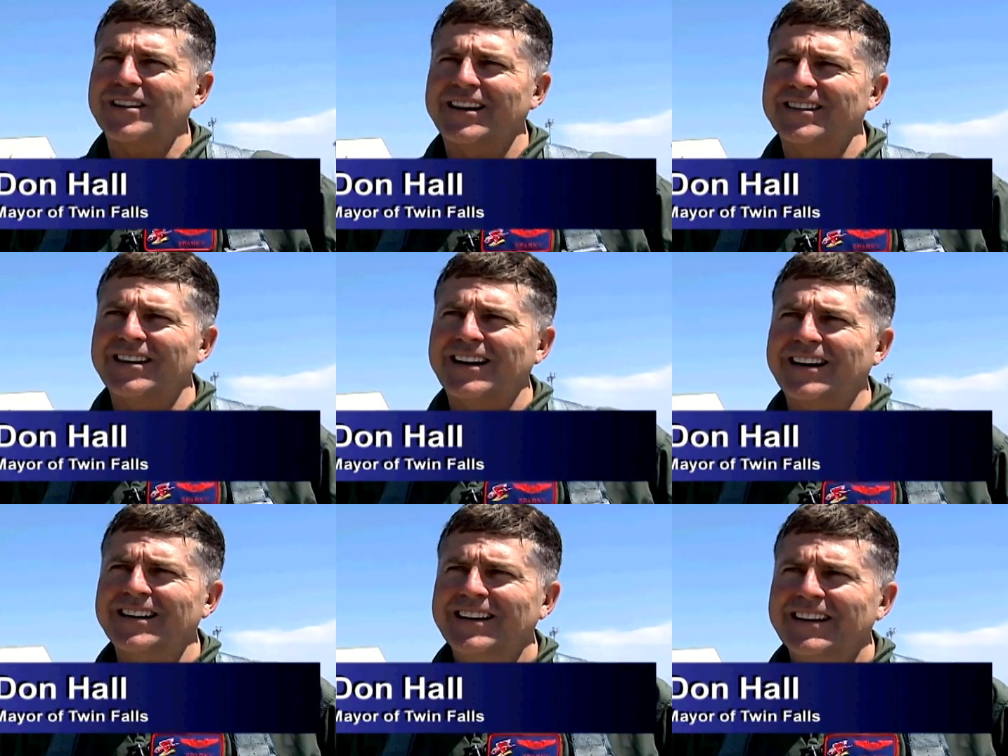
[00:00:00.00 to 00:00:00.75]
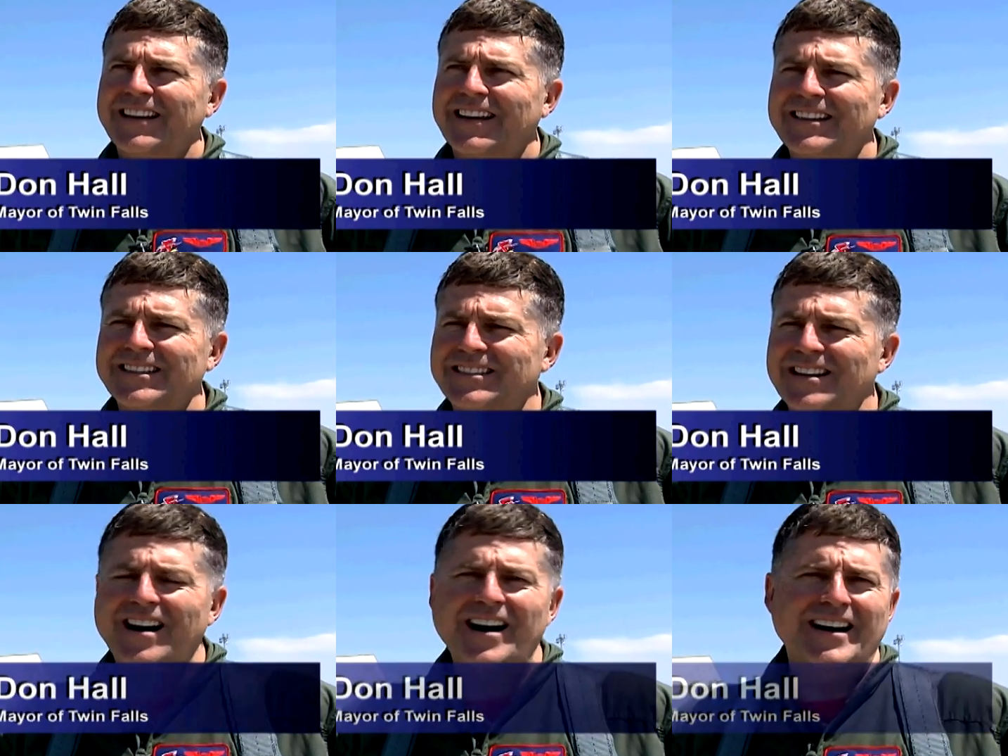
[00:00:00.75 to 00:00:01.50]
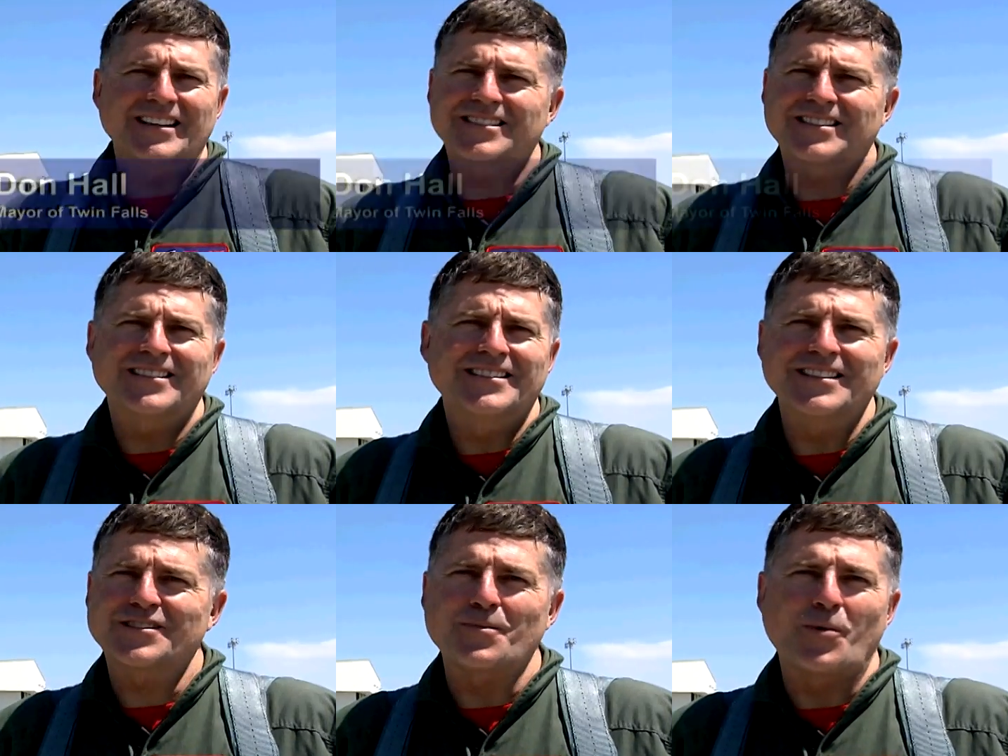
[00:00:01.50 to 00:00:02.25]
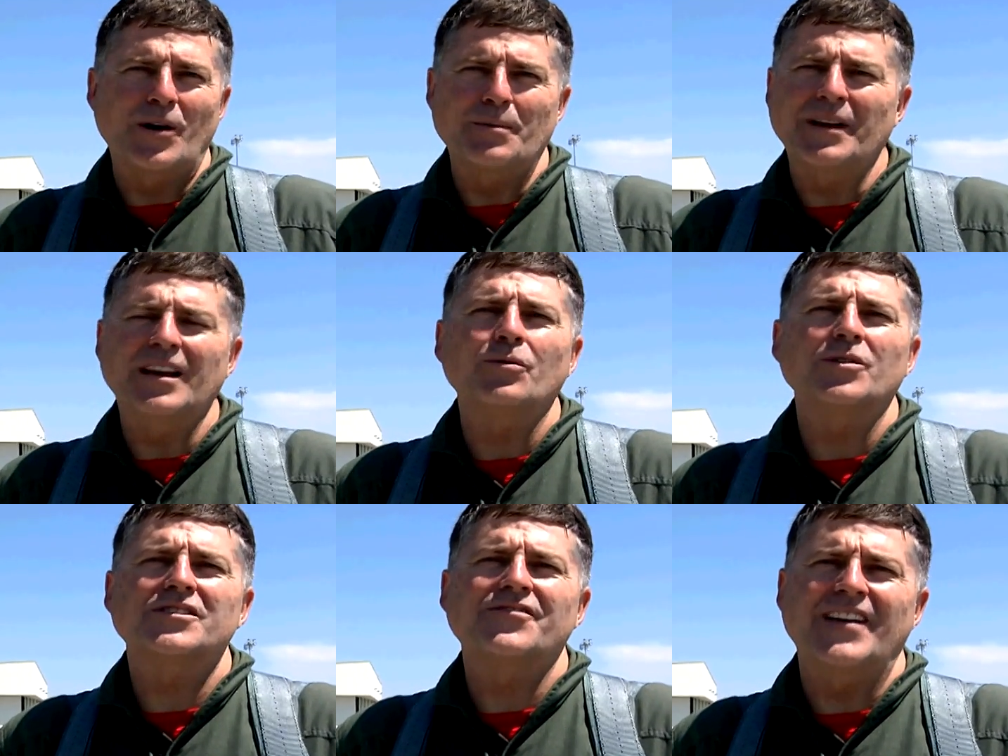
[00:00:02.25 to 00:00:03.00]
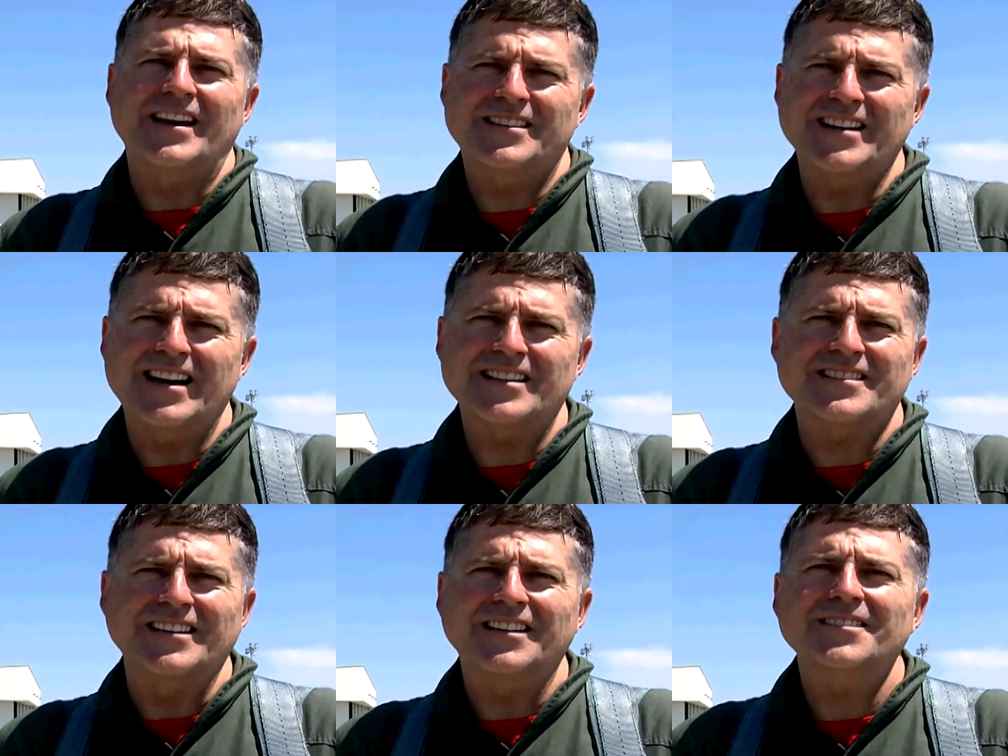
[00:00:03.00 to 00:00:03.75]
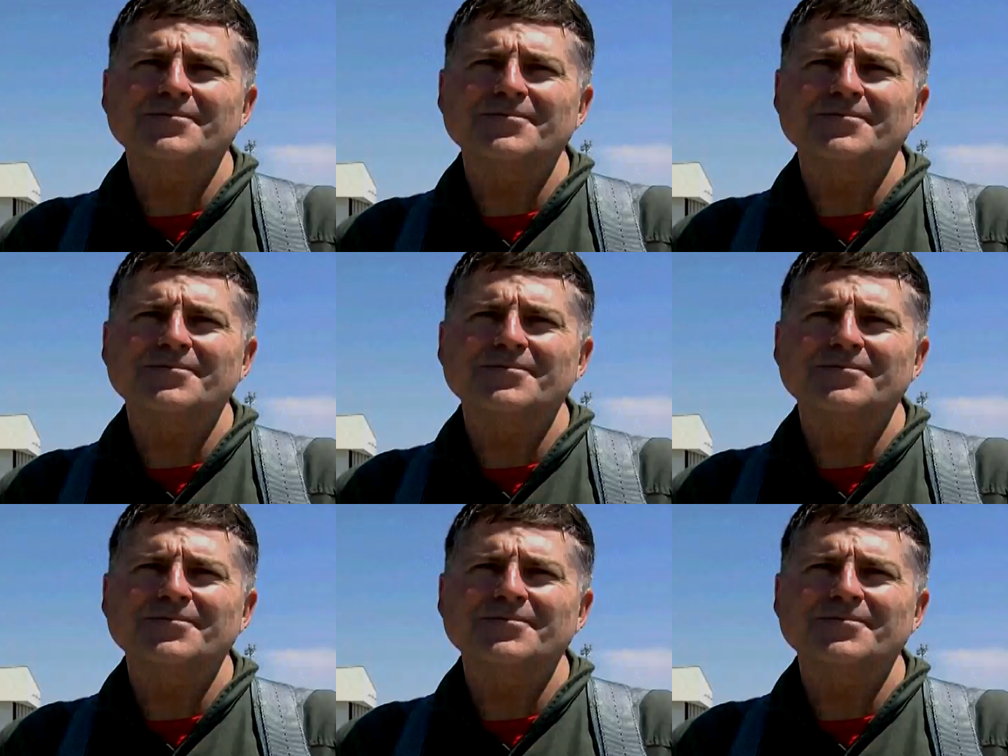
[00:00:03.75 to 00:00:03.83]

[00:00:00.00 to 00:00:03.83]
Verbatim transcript: and uh, it did not disappoint me. It was fantastic.